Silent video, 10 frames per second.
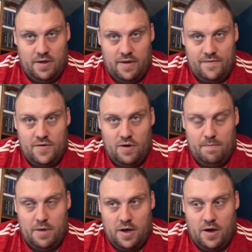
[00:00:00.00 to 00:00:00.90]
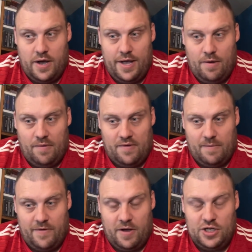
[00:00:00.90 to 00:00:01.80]
I've got my eye on
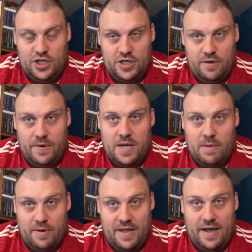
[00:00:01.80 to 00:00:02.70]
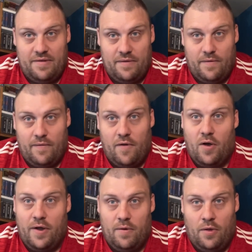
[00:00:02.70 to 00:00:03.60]
something. I should know in a couple of days if I've got
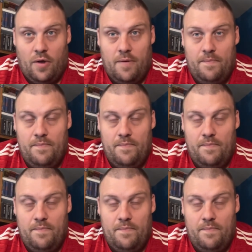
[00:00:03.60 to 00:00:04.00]
it or not.